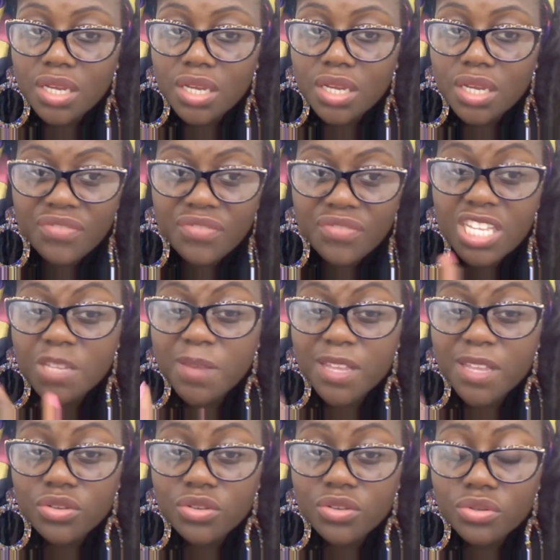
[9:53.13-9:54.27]
And I think it
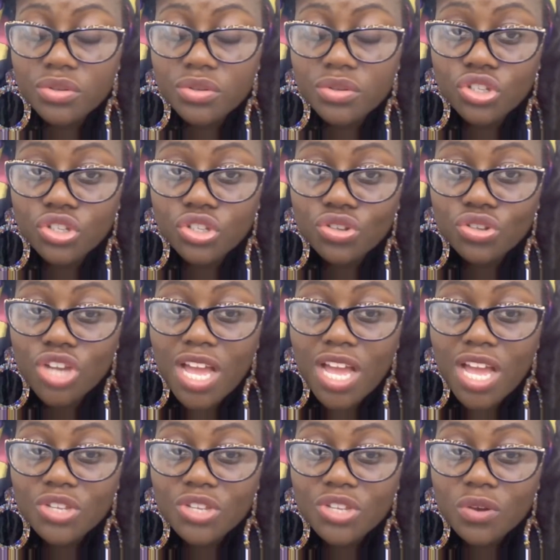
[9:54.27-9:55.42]
depends on your
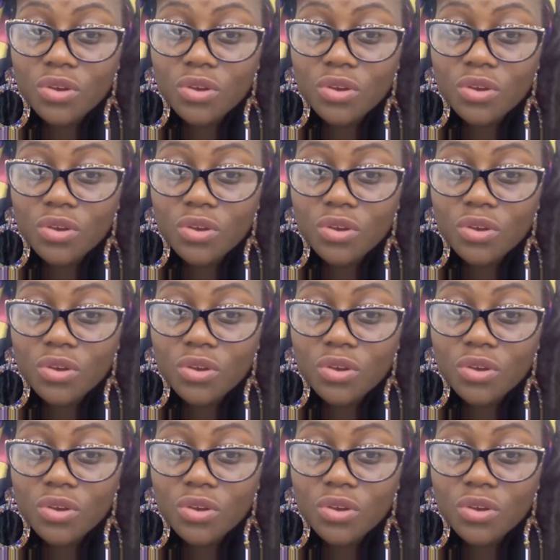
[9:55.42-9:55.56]
child as well.